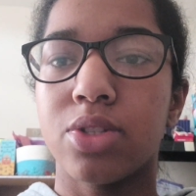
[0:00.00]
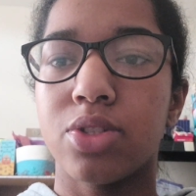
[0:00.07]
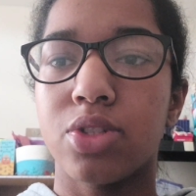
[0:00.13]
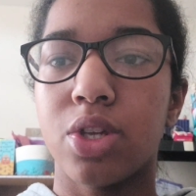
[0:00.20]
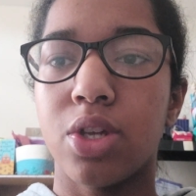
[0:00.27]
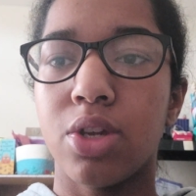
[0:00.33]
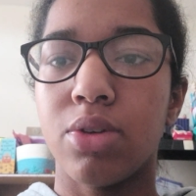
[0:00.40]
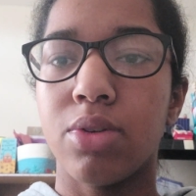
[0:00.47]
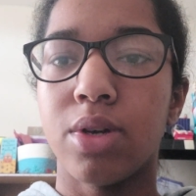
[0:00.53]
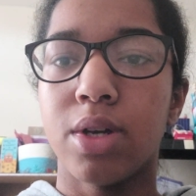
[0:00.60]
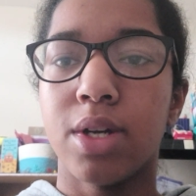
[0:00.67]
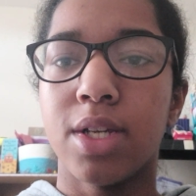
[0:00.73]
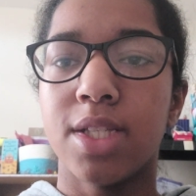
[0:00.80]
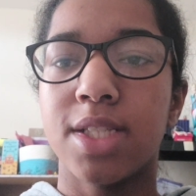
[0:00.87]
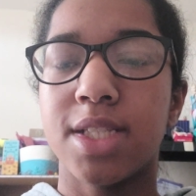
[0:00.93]
to
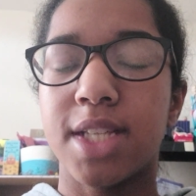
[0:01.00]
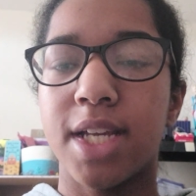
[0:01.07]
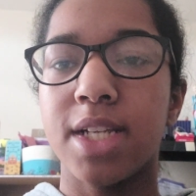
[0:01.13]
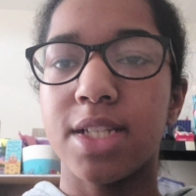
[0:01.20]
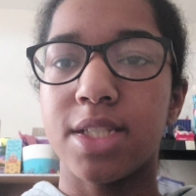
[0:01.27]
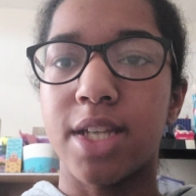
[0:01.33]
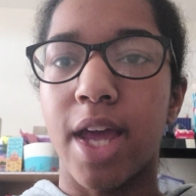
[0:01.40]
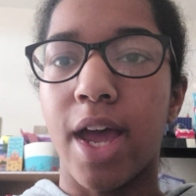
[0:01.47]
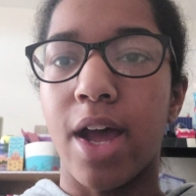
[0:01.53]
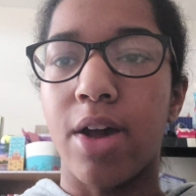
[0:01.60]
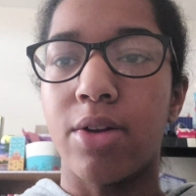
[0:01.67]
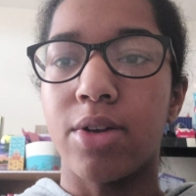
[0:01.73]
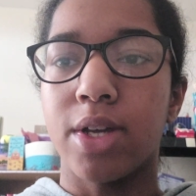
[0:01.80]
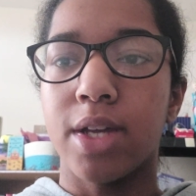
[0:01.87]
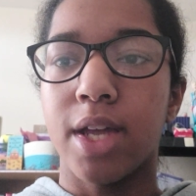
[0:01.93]
sit
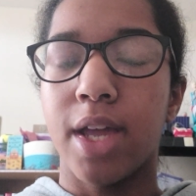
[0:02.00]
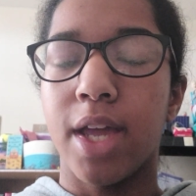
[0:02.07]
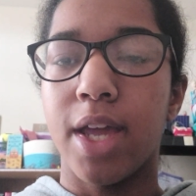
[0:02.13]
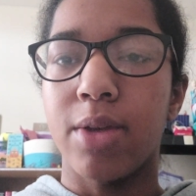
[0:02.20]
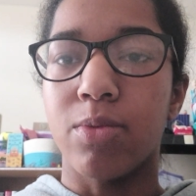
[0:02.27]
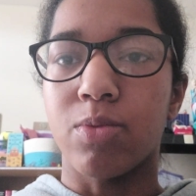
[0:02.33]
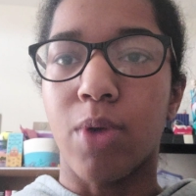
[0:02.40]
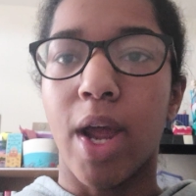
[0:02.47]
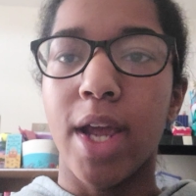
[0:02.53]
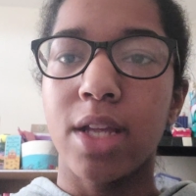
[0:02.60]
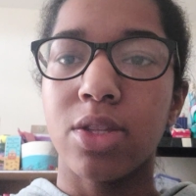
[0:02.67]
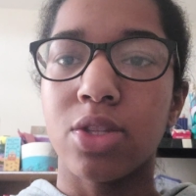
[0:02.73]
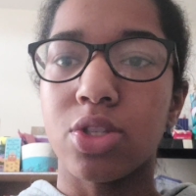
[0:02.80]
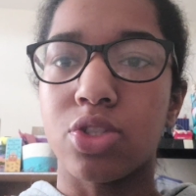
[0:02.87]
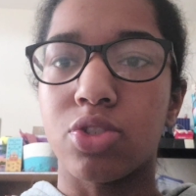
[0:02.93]
down and
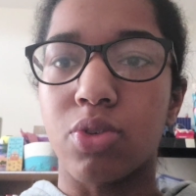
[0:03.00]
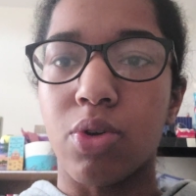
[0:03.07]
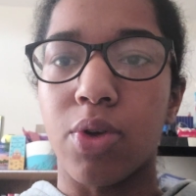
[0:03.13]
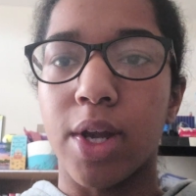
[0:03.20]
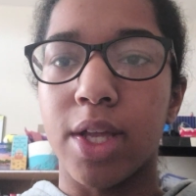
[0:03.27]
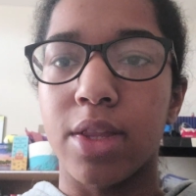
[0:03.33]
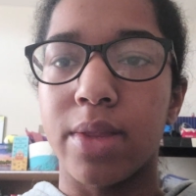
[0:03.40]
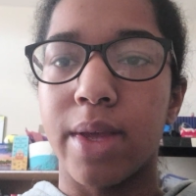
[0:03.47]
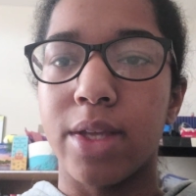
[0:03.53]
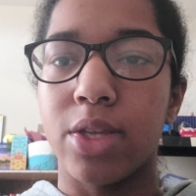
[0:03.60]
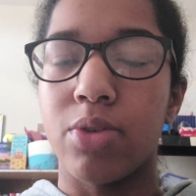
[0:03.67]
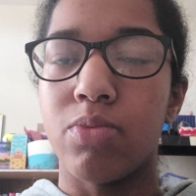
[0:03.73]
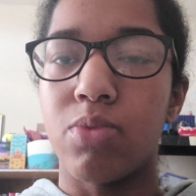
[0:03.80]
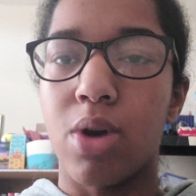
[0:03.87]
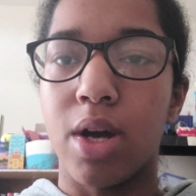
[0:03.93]
write the story that
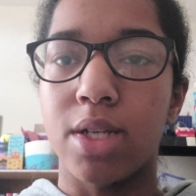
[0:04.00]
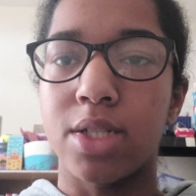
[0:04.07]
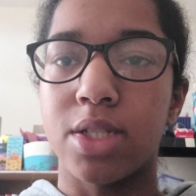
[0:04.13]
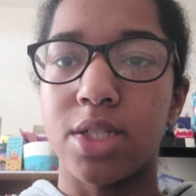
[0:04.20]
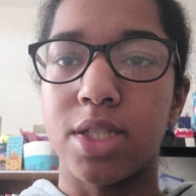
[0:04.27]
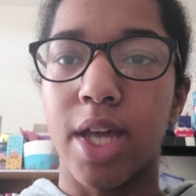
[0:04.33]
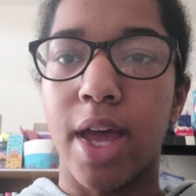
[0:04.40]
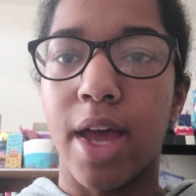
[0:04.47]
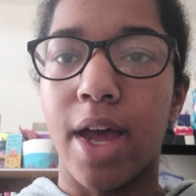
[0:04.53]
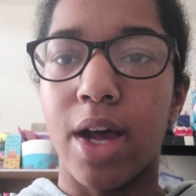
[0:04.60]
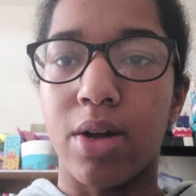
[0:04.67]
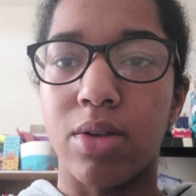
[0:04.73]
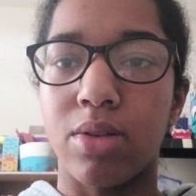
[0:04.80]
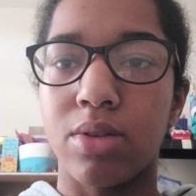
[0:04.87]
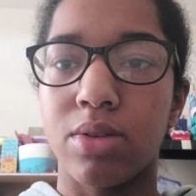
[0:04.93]
you want to
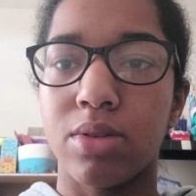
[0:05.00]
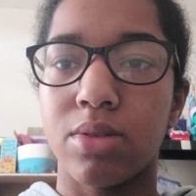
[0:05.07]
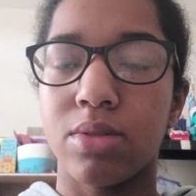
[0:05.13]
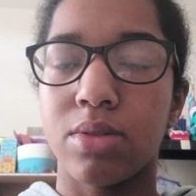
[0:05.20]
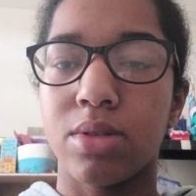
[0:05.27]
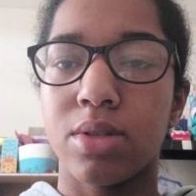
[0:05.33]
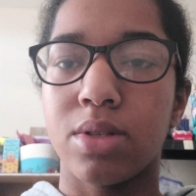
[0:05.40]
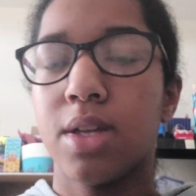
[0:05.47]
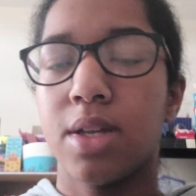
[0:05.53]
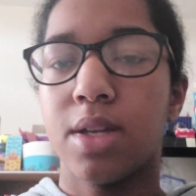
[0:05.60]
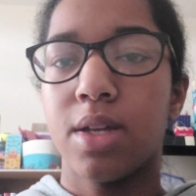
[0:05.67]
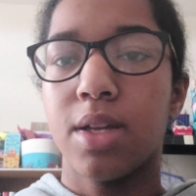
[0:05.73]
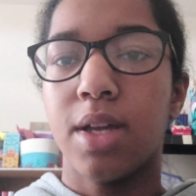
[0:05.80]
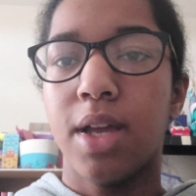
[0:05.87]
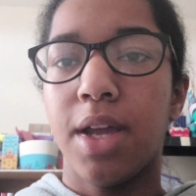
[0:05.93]
tell.
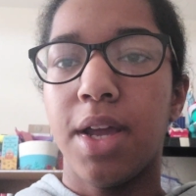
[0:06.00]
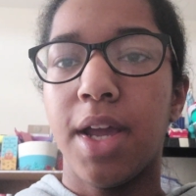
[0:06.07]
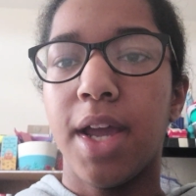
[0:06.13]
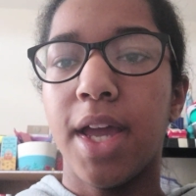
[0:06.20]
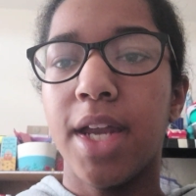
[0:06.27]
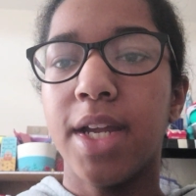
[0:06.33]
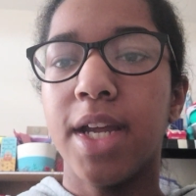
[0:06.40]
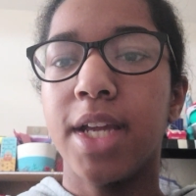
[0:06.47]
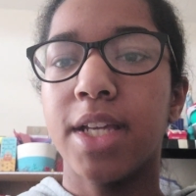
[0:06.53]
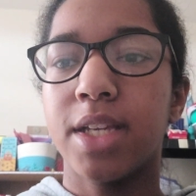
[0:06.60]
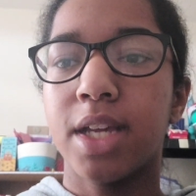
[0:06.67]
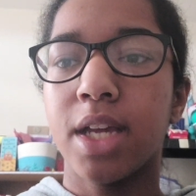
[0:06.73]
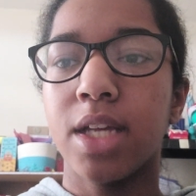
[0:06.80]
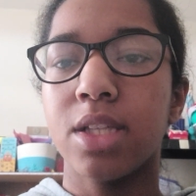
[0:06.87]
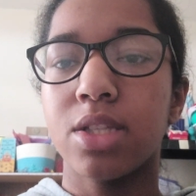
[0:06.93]
And it
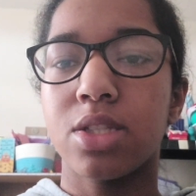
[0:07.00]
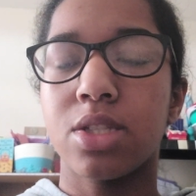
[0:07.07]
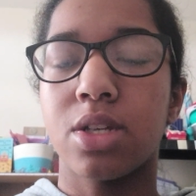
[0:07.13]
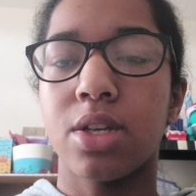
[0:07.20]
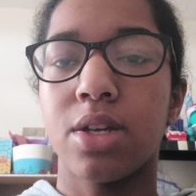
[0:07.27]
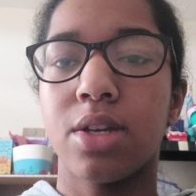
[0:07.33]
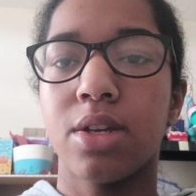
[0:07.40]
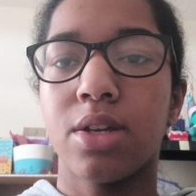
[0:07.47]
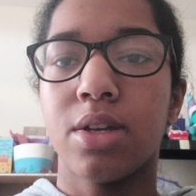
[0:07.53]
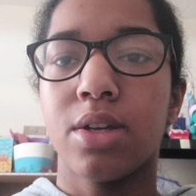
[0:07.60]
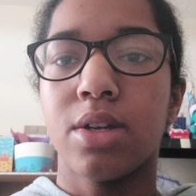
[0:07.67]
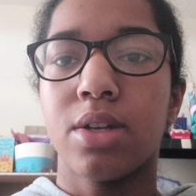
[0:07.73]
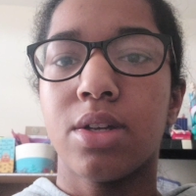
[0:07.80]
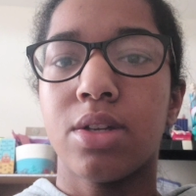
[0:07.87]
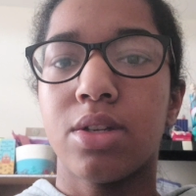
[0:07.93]
gets
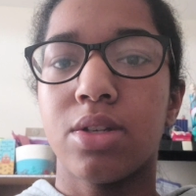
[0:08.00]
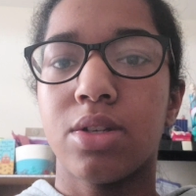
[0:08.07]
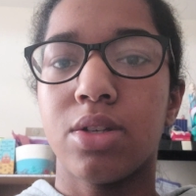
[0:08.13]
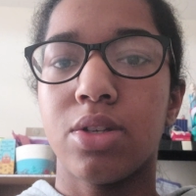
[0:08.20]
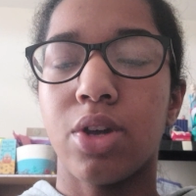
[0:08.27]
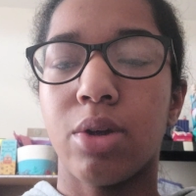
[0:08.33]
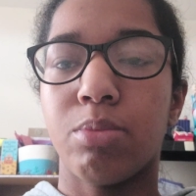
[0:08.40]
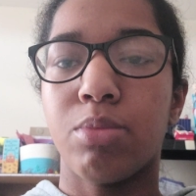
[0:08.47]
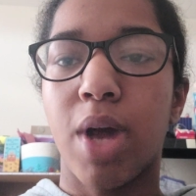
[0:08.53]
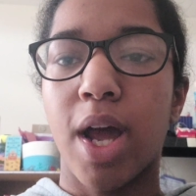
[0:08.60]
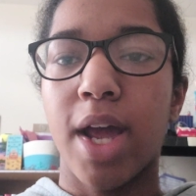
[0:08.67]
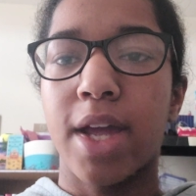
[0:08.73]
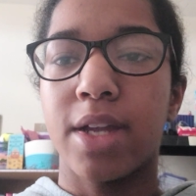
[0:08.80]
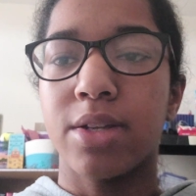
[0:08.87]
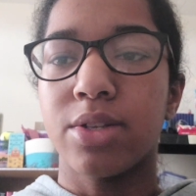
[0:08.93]
your
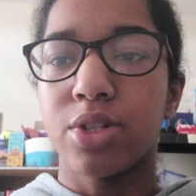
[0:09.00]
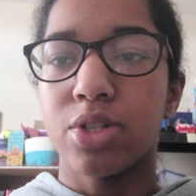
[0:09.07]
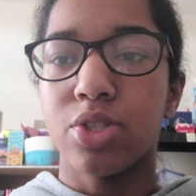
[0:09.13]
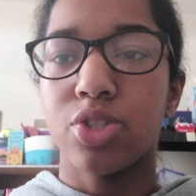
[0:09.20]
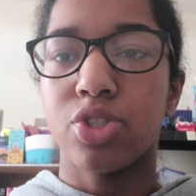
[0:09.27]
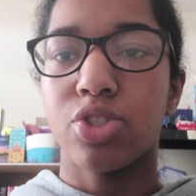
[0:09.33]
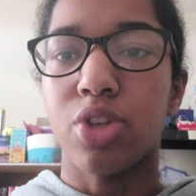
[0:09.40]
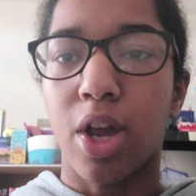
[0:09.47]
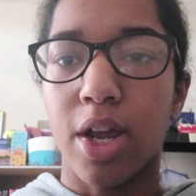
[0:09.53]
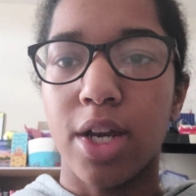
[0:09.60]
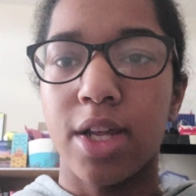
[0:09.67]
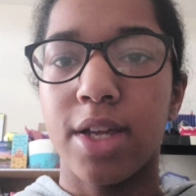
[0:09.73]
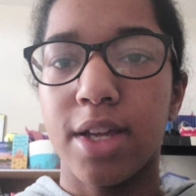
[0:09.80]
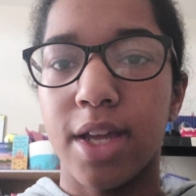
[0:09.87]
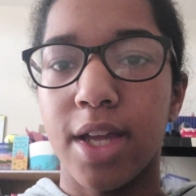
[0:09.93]
mind
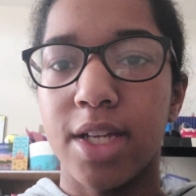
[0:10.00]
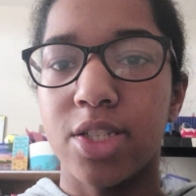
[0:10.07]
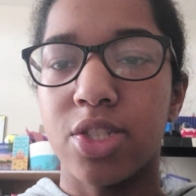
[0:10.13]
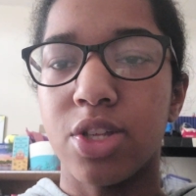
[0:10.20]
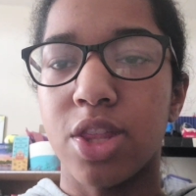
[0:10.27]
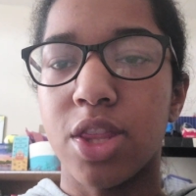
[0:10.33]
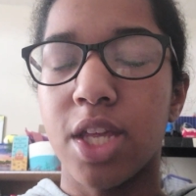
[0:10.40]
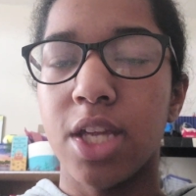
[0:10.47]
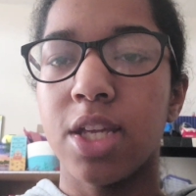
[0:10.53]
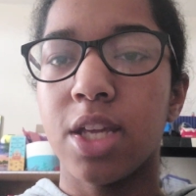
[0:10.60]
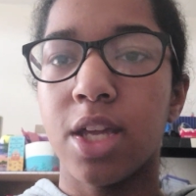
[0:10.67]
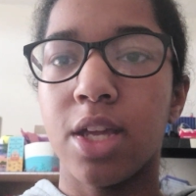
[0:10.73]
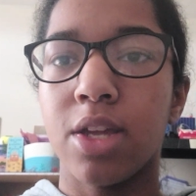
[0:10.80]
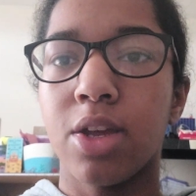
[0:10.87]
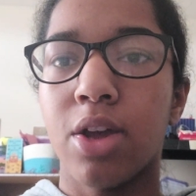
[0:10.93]
started into
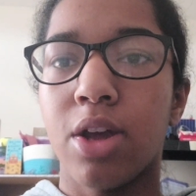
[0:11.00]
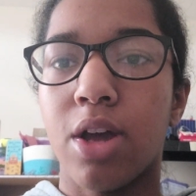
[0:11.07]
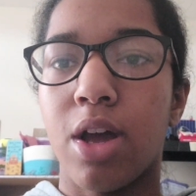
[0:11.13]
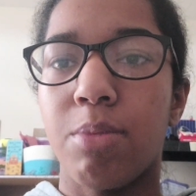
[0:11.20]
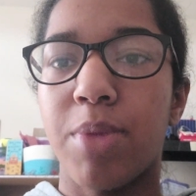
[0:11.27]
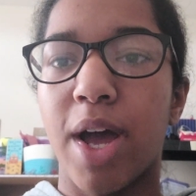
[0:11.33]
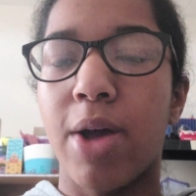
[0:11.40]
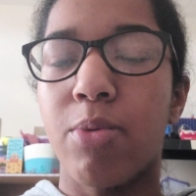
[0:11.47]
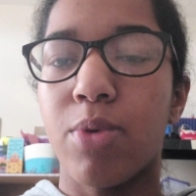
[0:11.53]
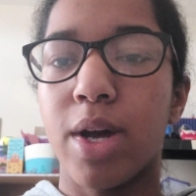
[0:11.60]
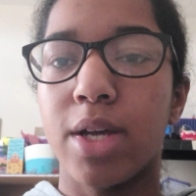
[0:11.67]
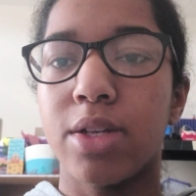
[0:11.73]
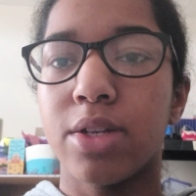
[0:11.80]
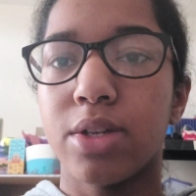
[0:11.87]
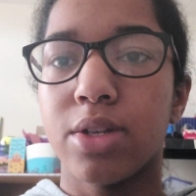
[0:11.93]
thinking about
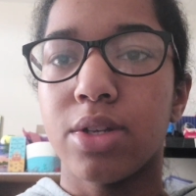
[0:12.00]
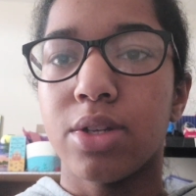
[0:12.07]
what